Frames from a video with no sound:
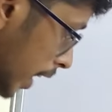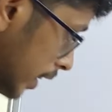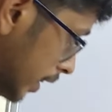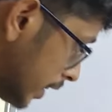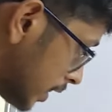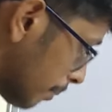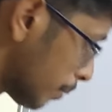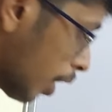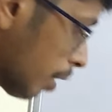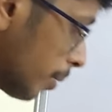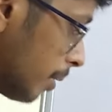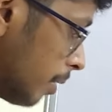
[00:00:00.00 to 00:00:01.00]
and these
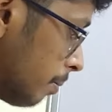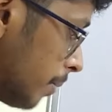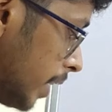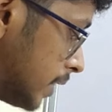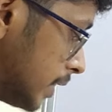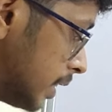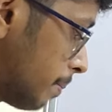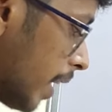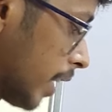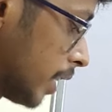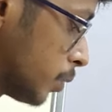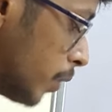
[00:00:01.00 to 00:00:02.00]
abnormal ECG
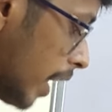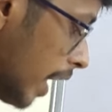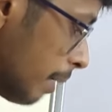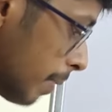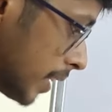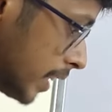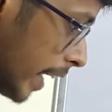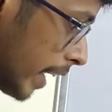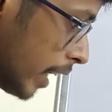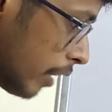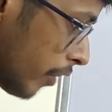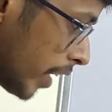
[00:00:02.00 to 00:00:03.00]
patterns will help us in
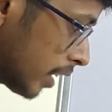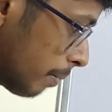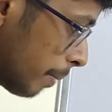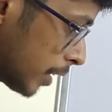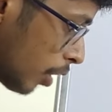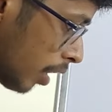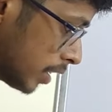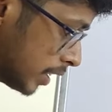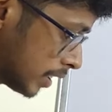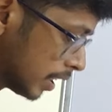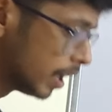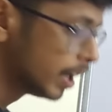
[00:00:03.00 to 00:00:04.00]
identifying the
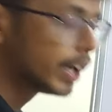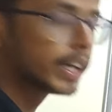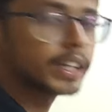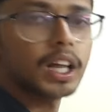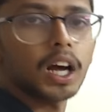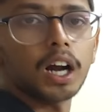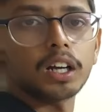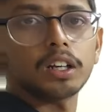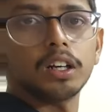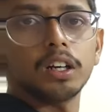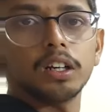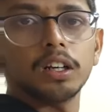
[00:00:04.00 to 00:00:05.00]
pathologies in the heart.
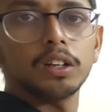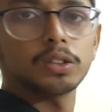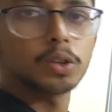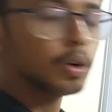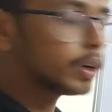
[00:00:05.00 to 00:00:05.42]
So